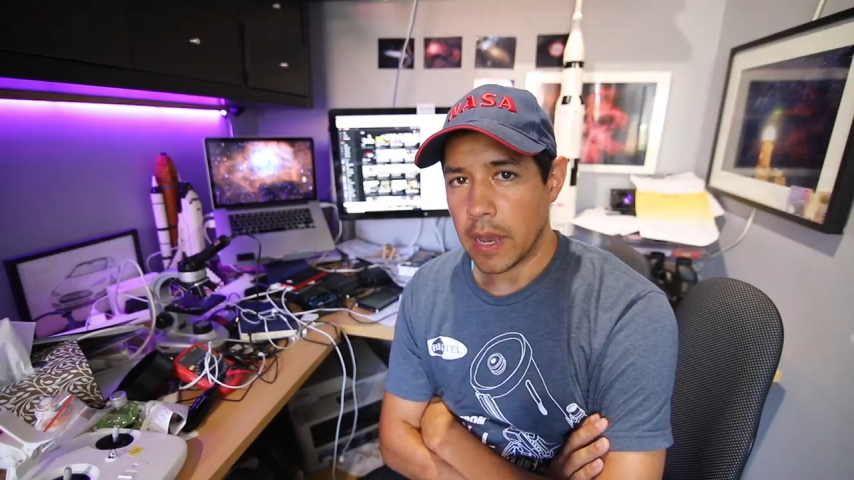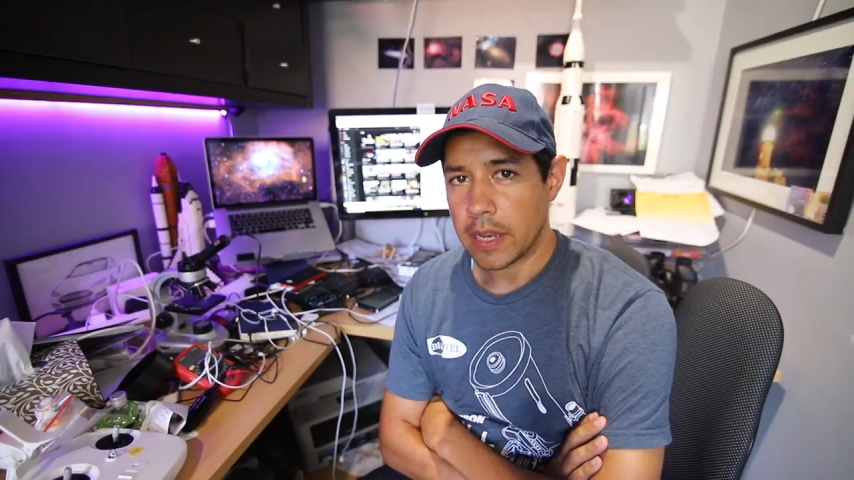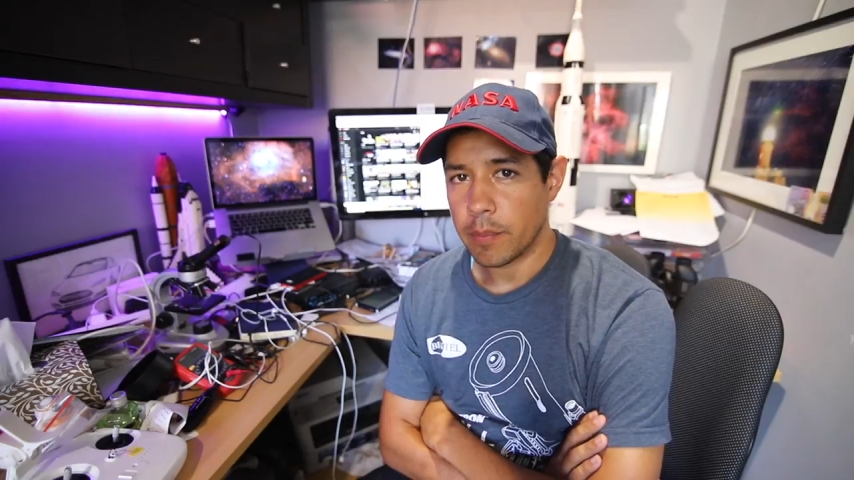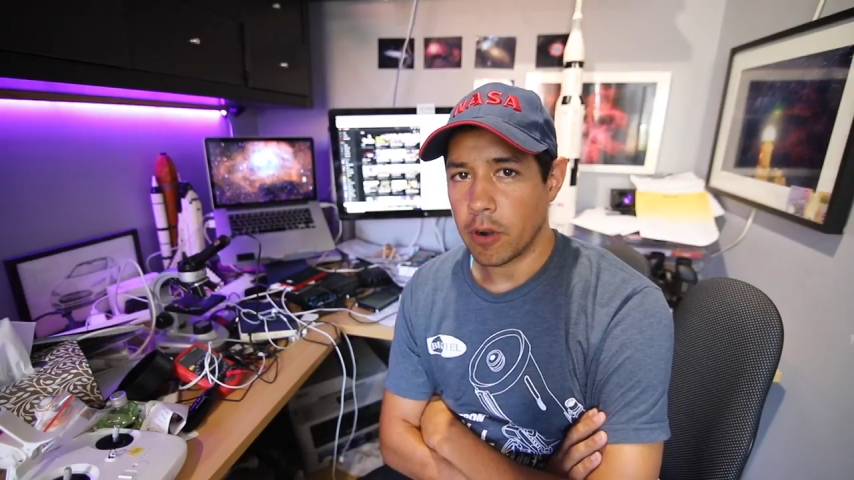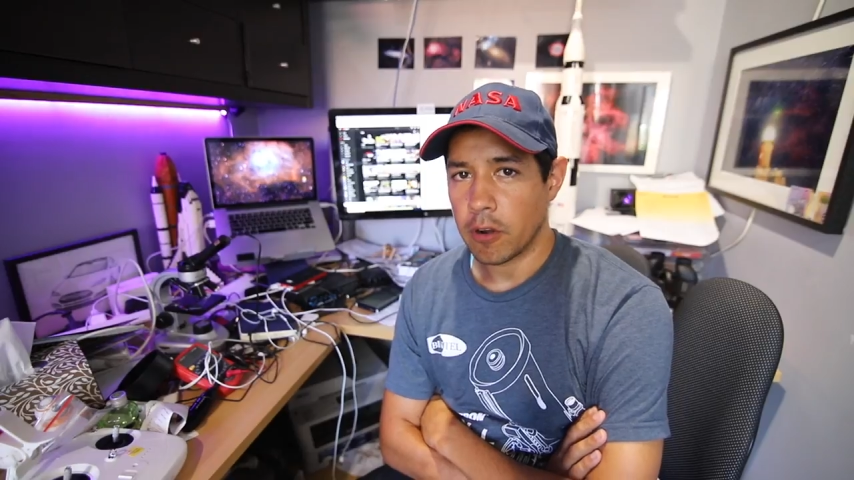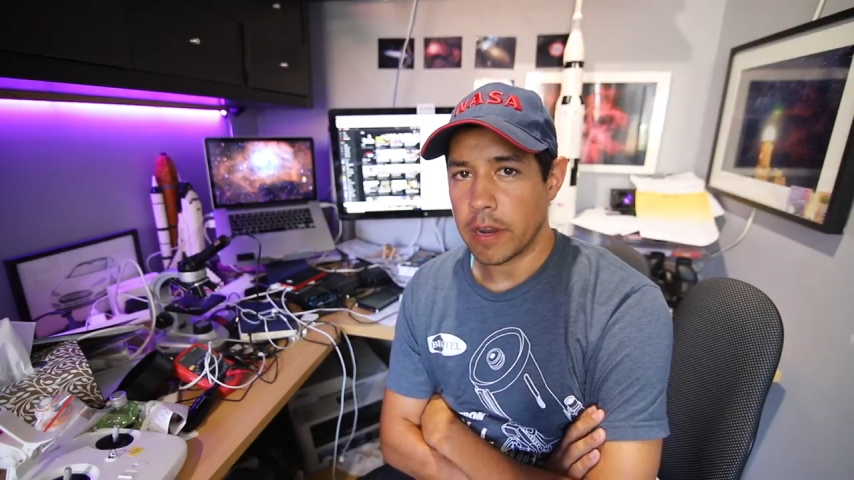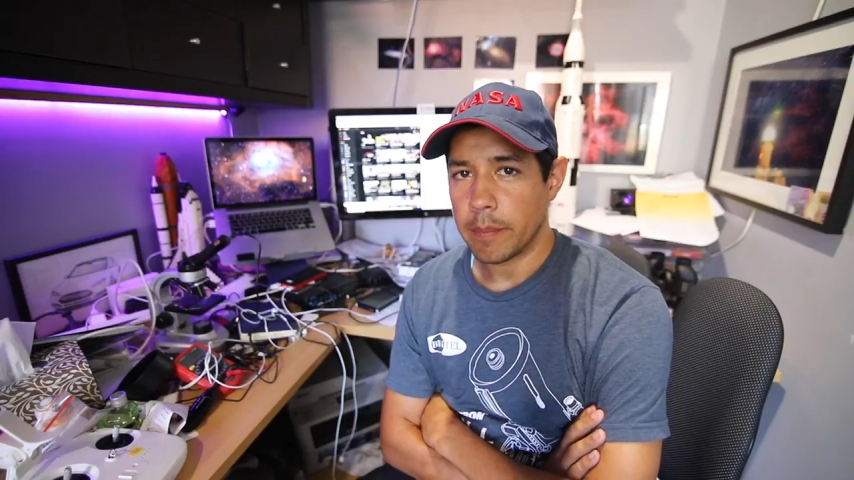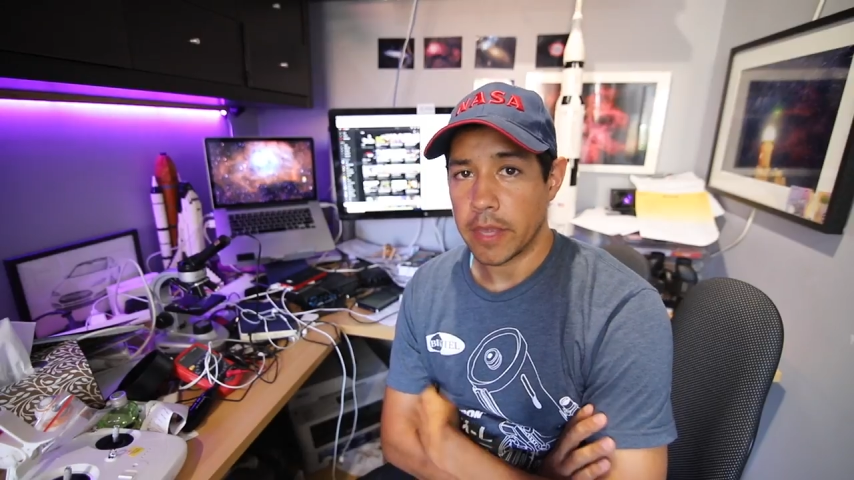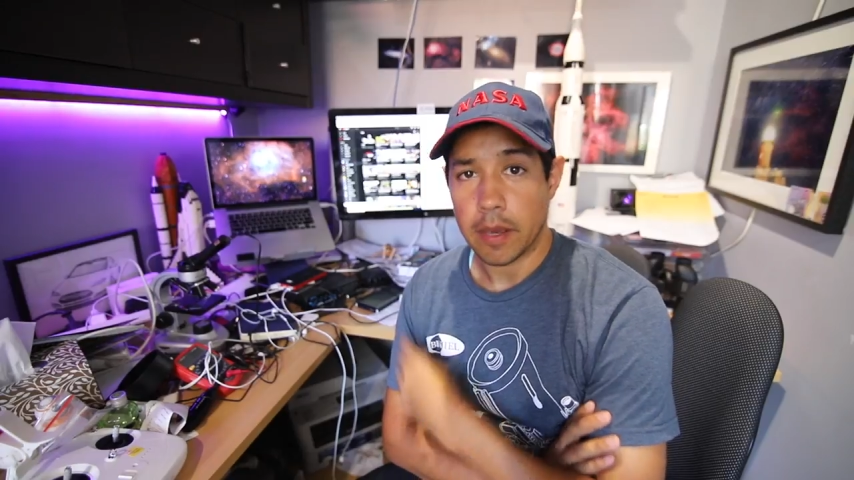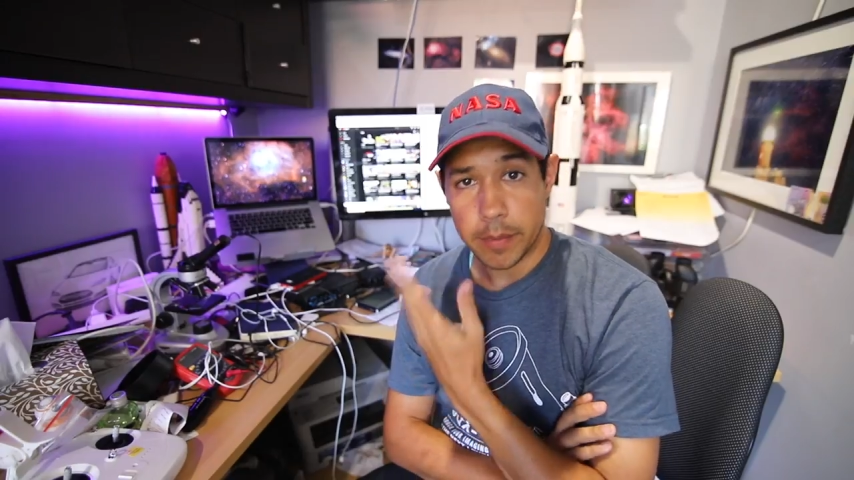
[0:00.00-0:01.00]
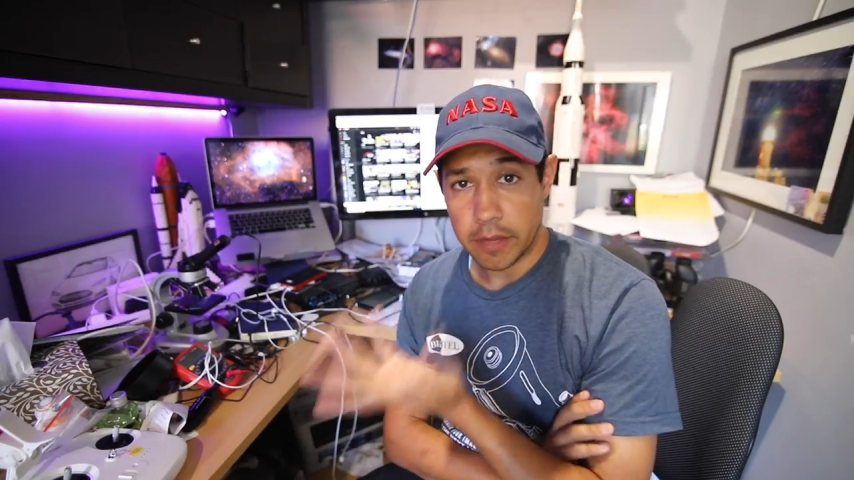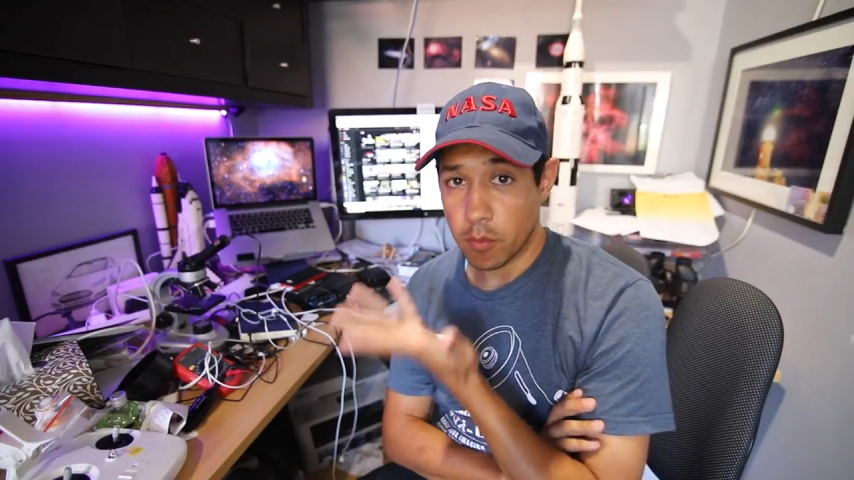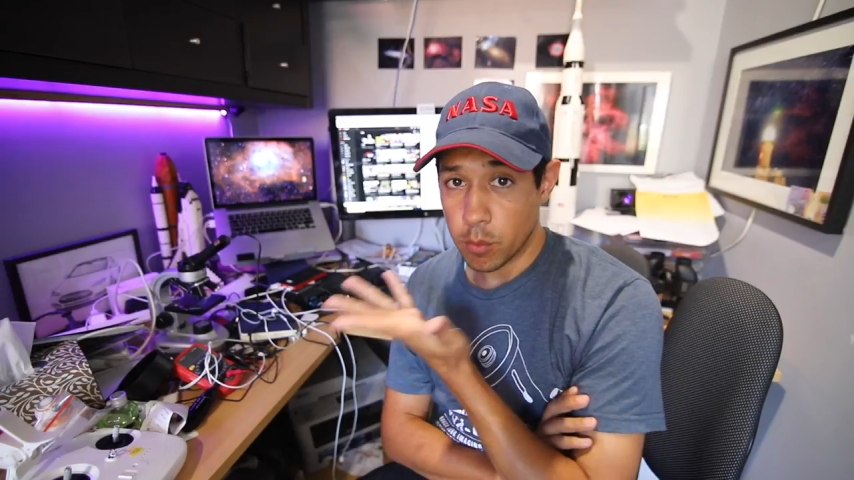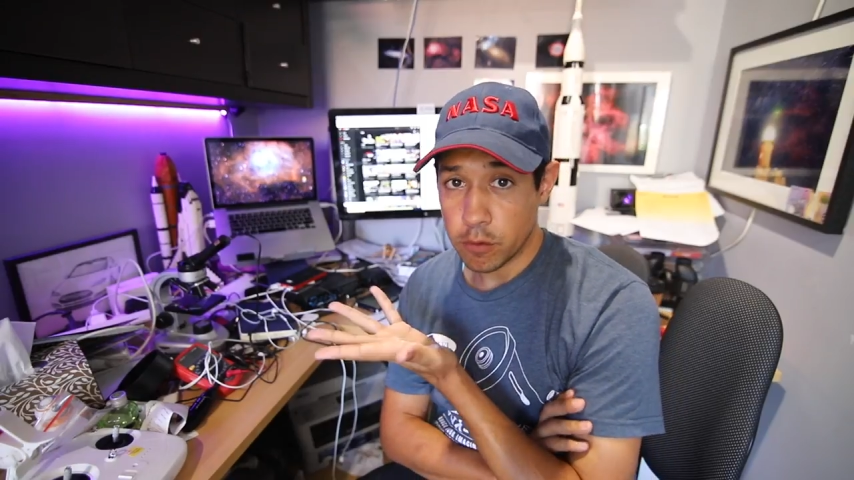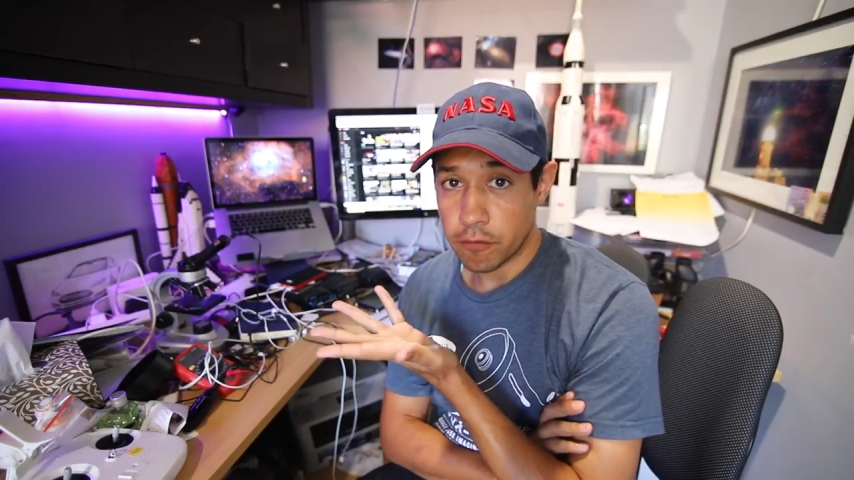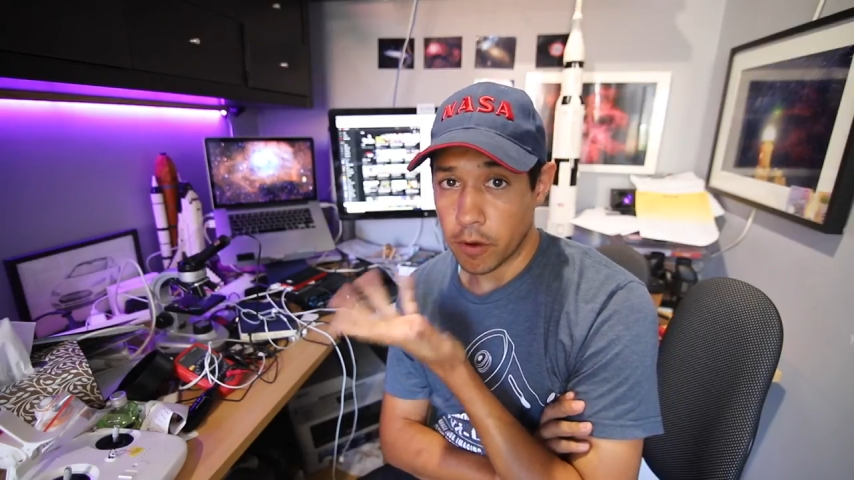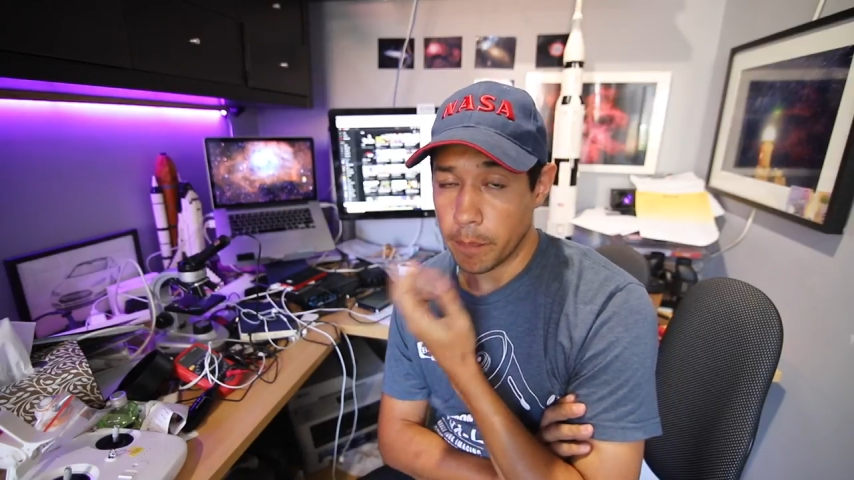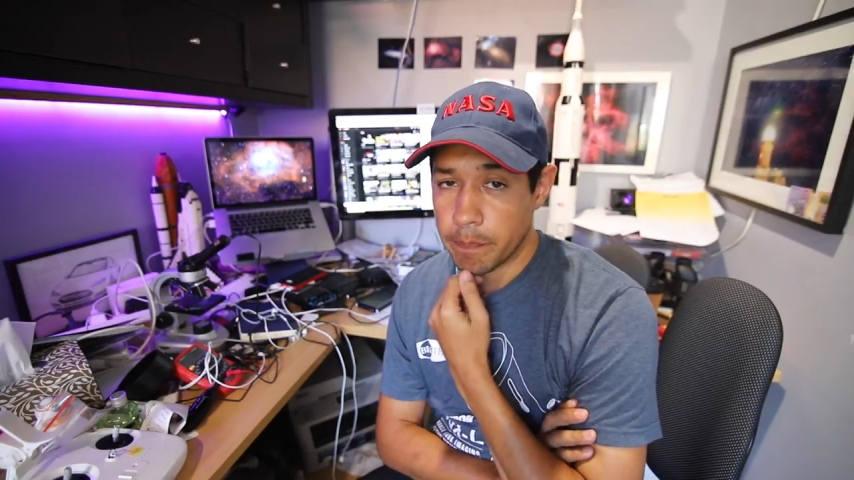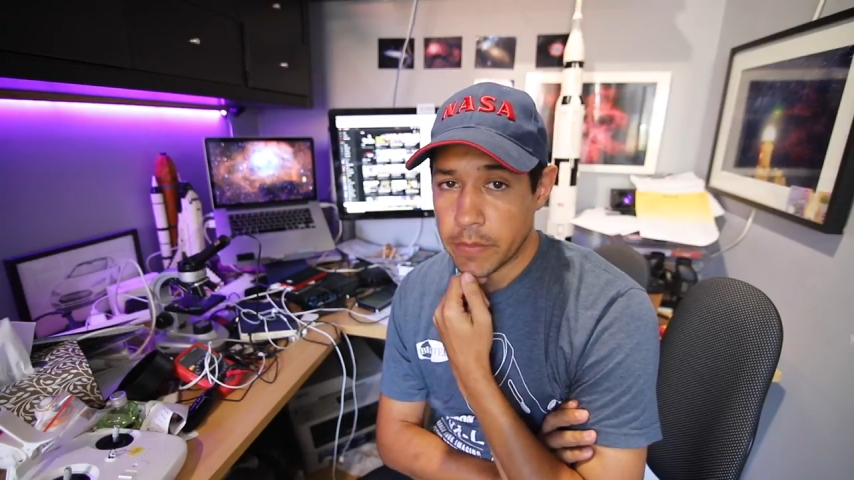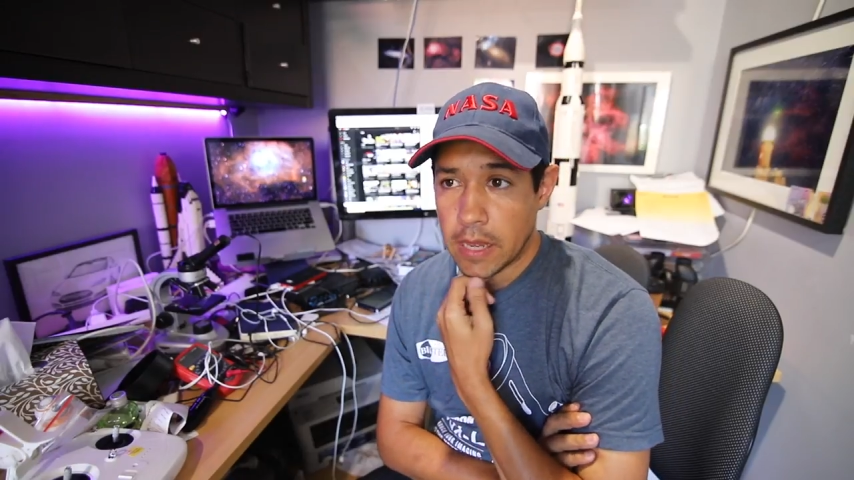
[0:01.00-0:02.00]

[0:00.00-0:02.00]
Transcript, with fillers: Partner Program that I'm being removed from